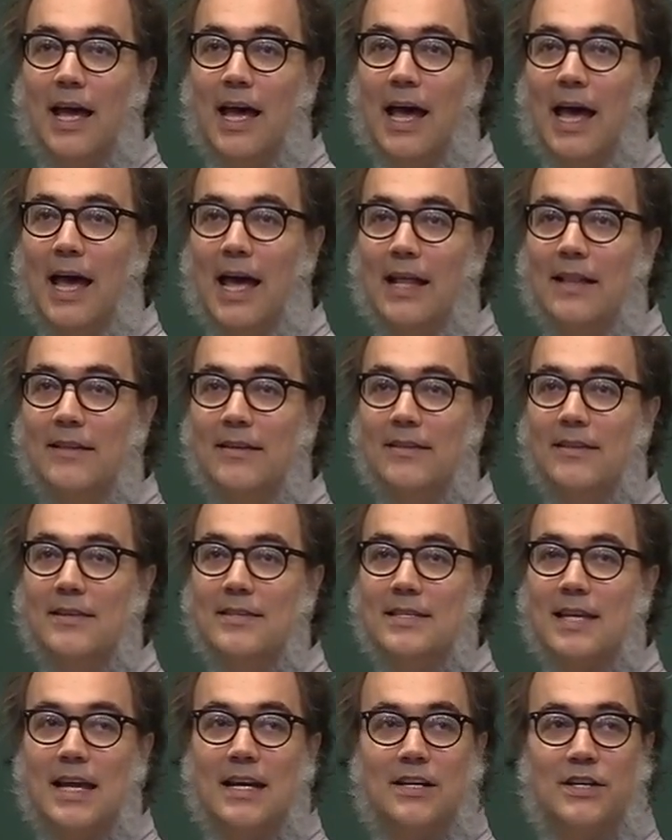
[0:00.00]
and the
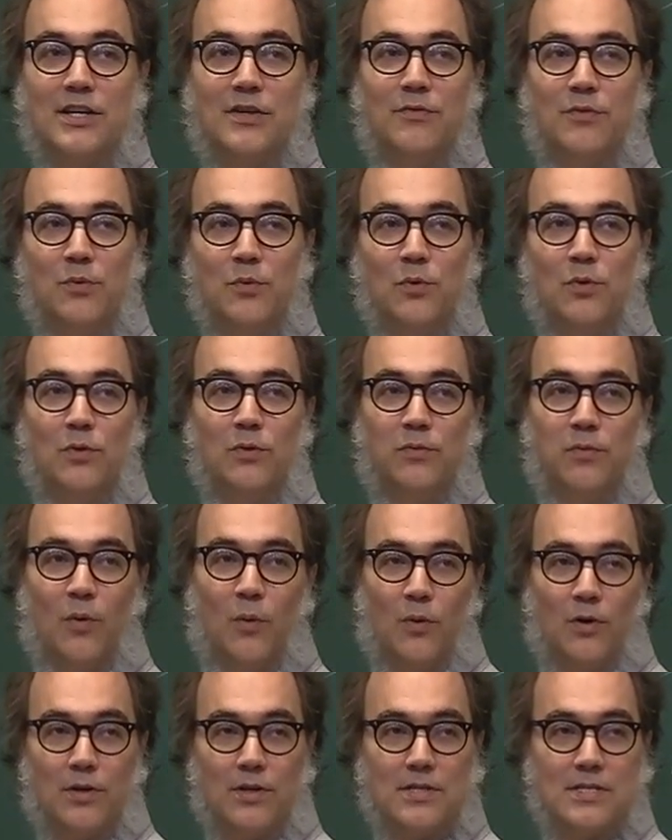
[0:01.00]
centrifugal
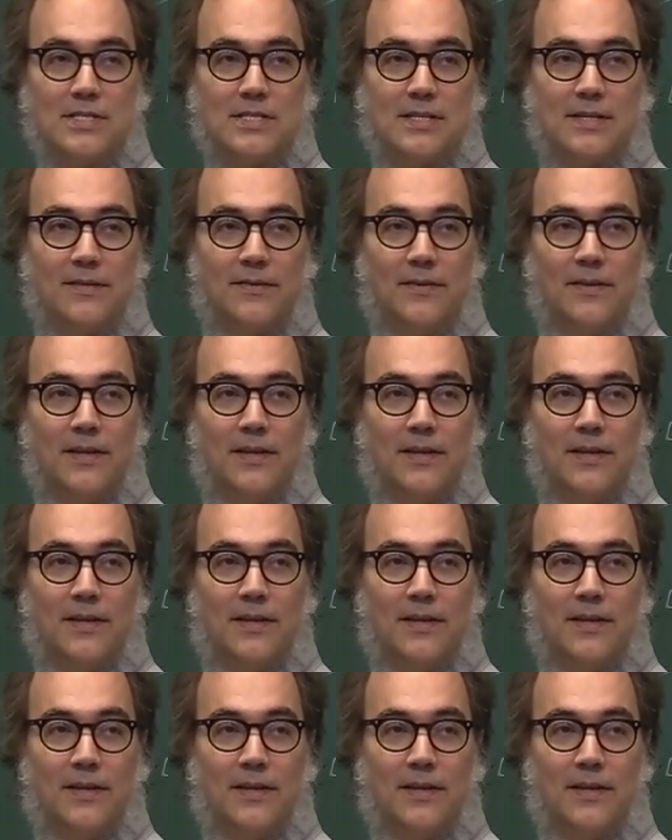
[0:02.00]
force.